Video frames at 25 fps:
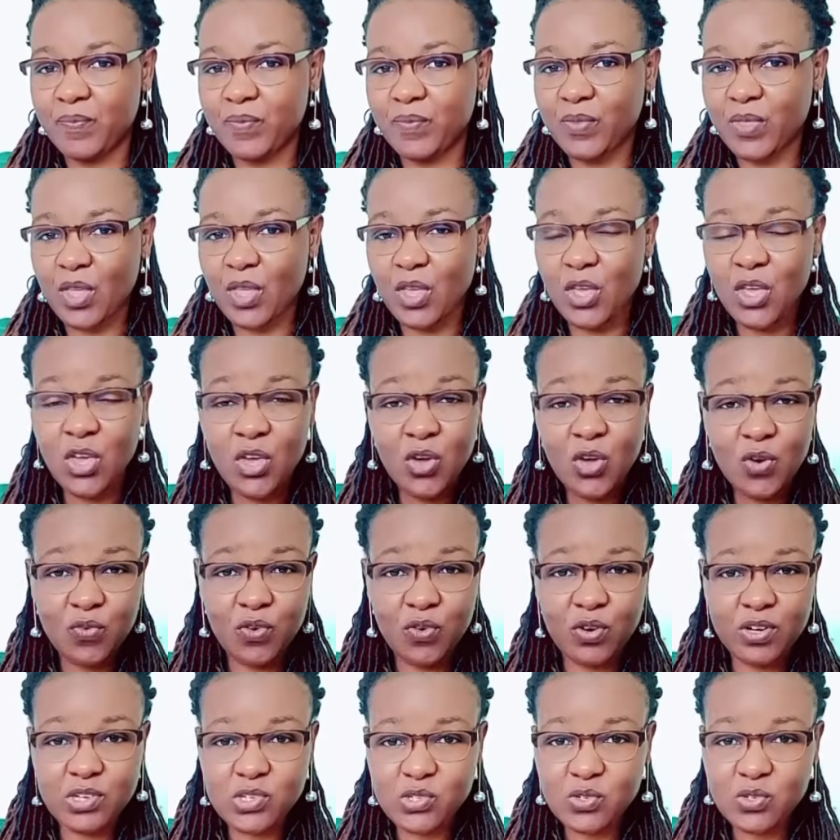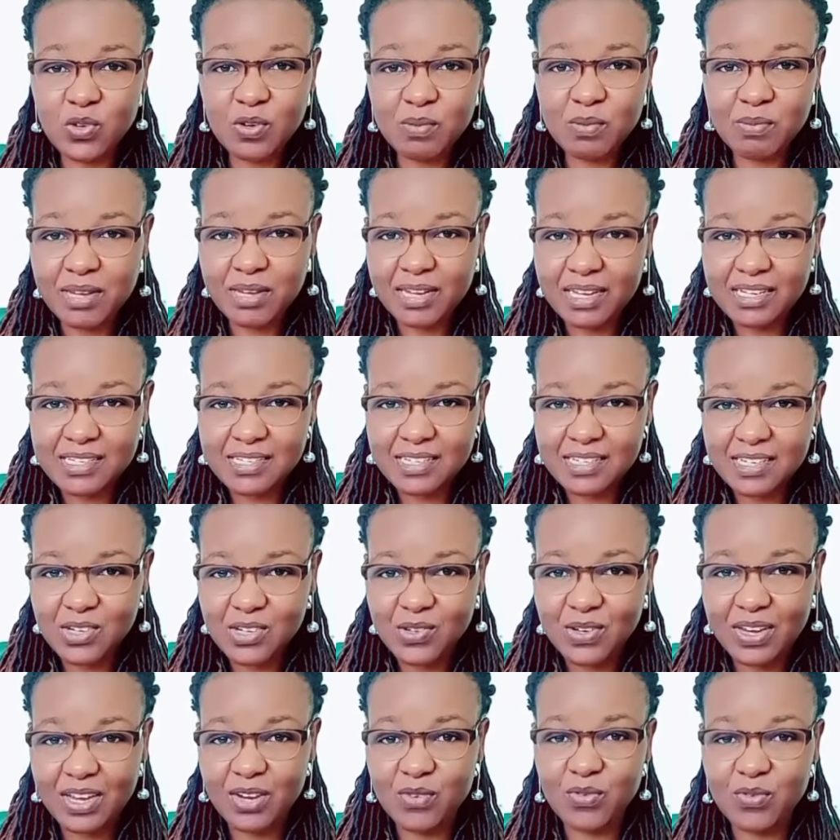For a school magazine, you can, for
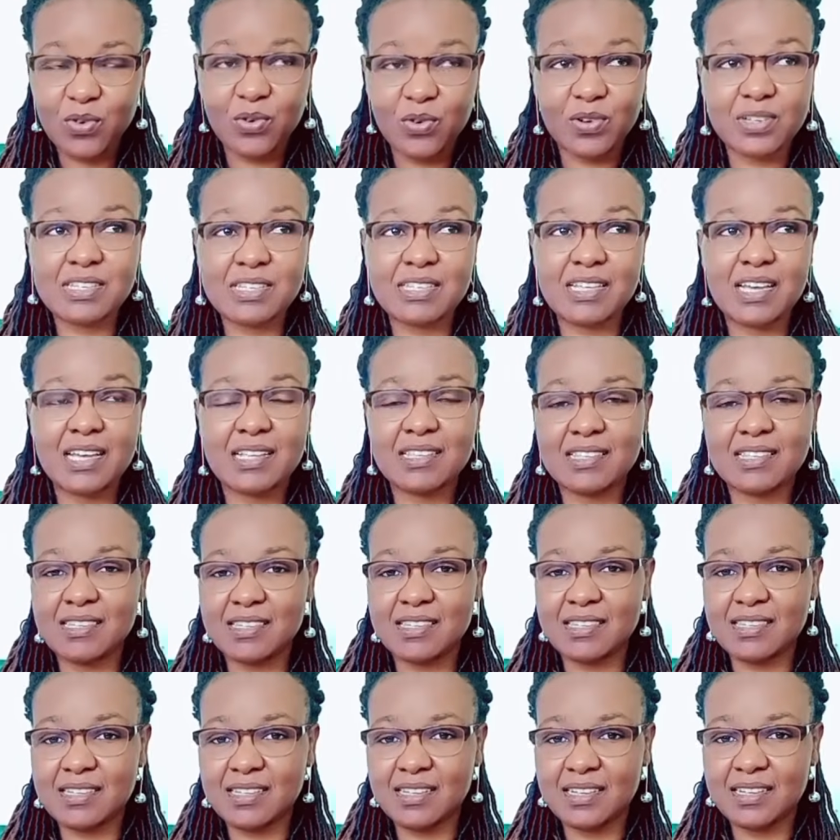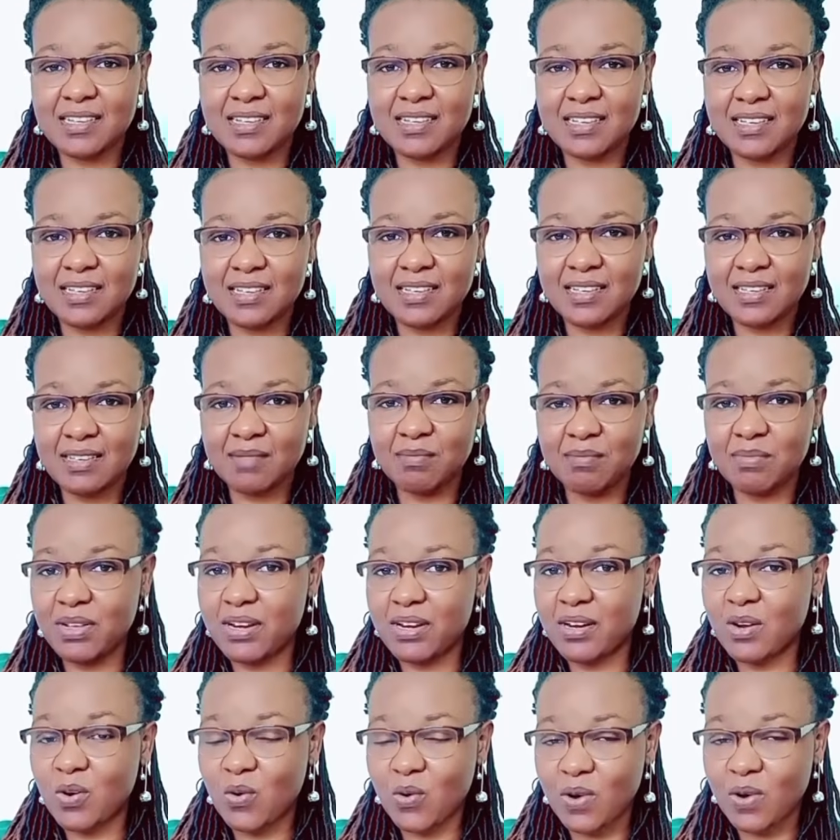instance, be
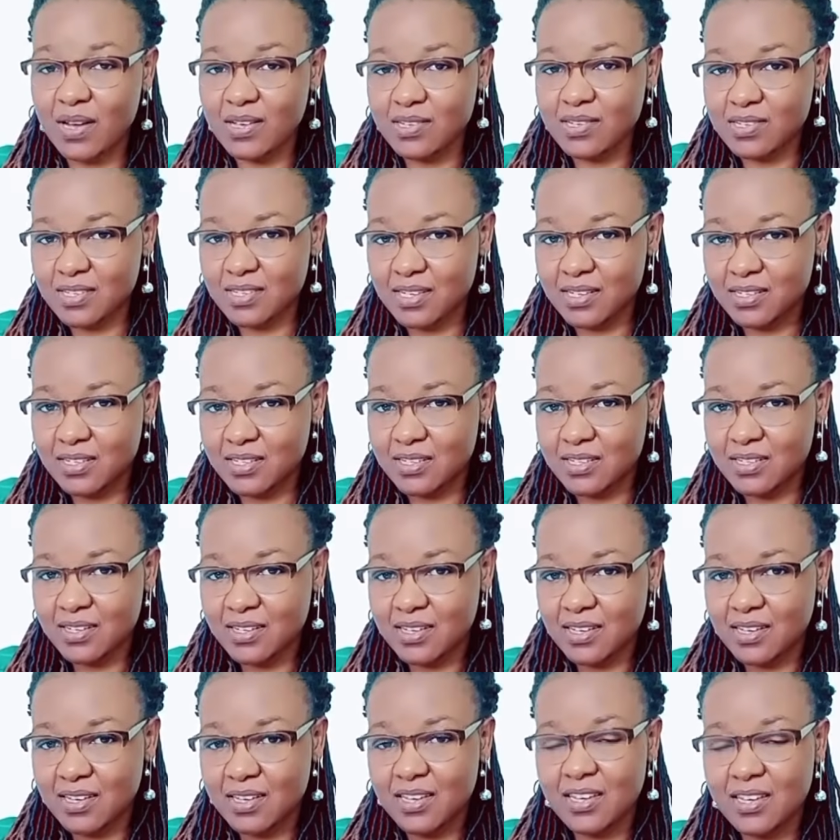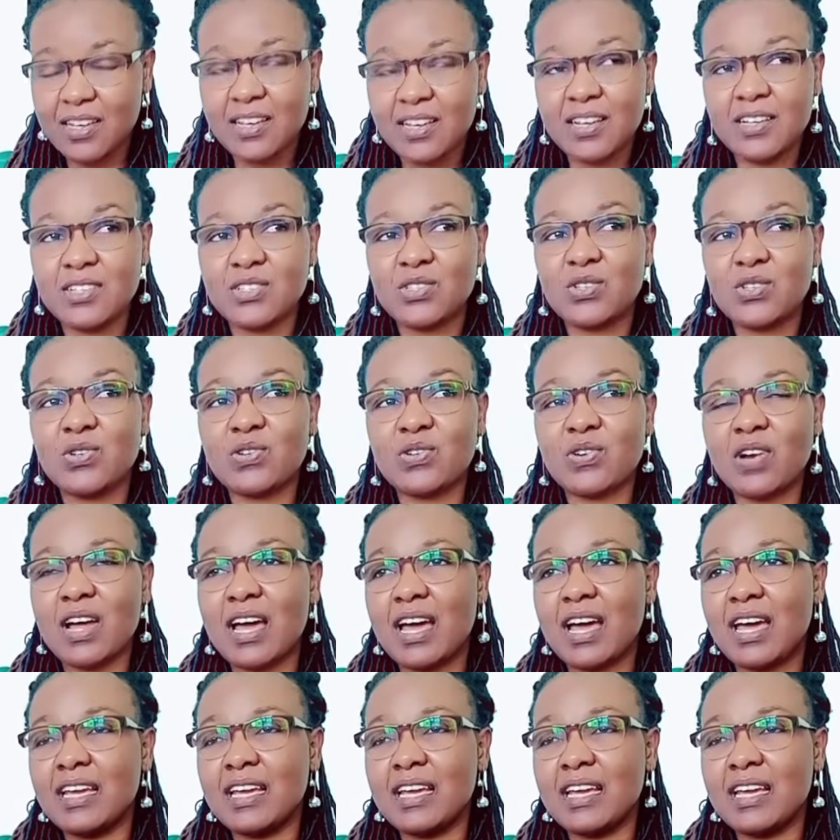requested to write